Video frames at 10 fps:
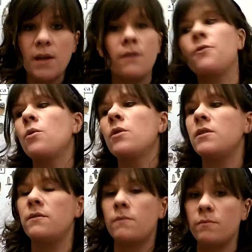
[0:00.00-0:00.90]
and of
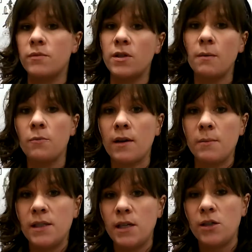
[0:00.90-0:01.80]
course some
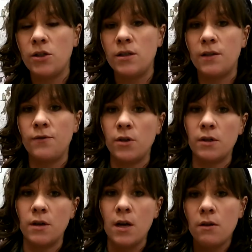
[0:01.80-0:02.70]
recommendations if
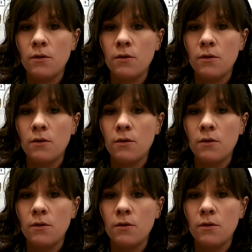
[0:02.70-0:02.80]
you're